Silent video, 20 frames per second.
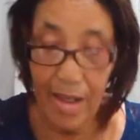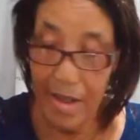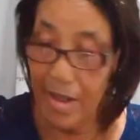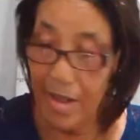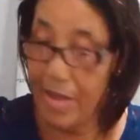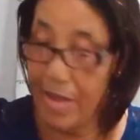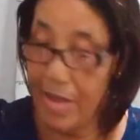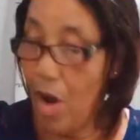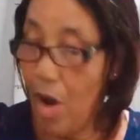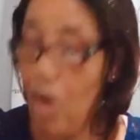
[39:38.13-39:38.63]

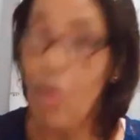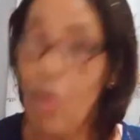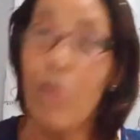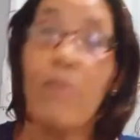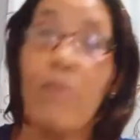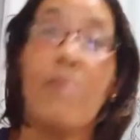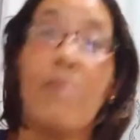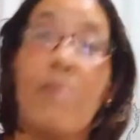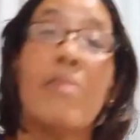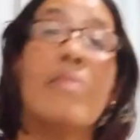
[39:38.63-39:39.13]

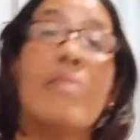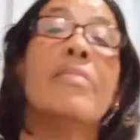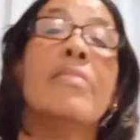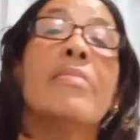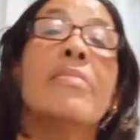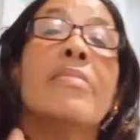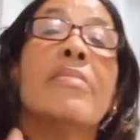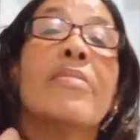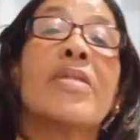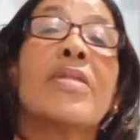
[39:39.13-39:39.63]
Now,
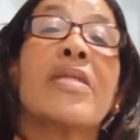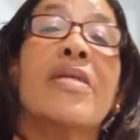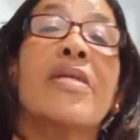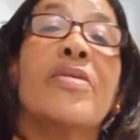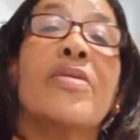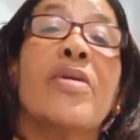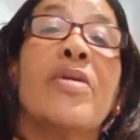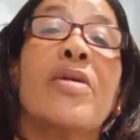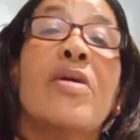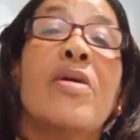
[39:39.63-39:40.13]
we're still
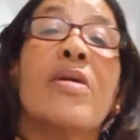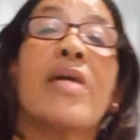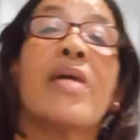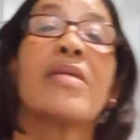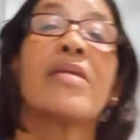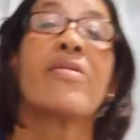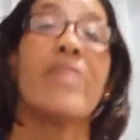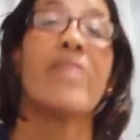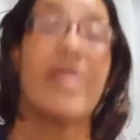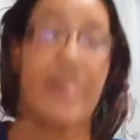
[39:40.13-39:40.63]
doing good. That's
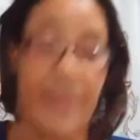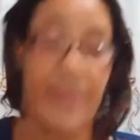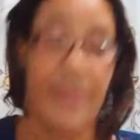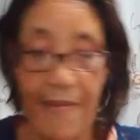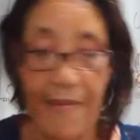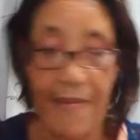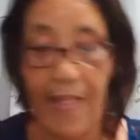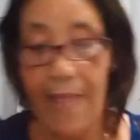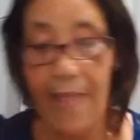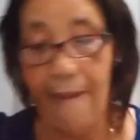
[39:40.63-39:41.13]
great.
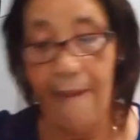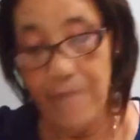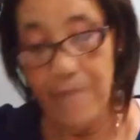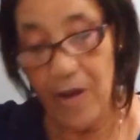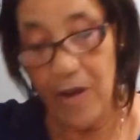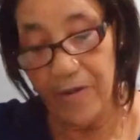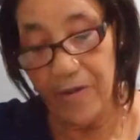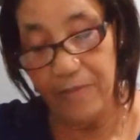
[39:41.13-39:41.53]
Now,